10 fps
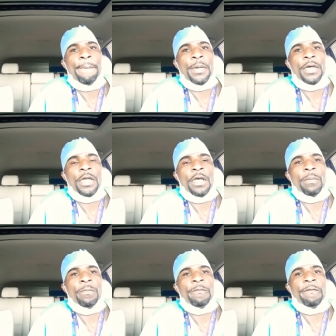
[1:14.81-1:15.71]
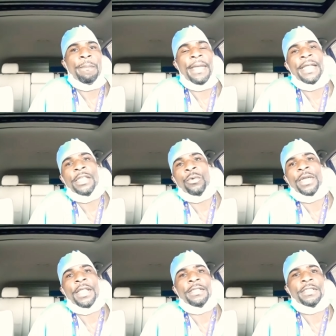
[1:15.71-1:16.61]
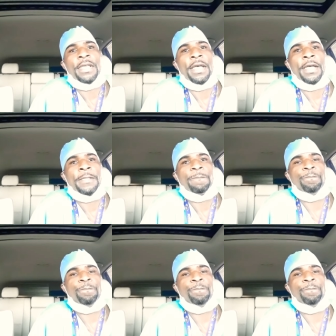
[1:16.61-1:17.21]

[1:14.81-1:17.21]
But for Manny on the other side,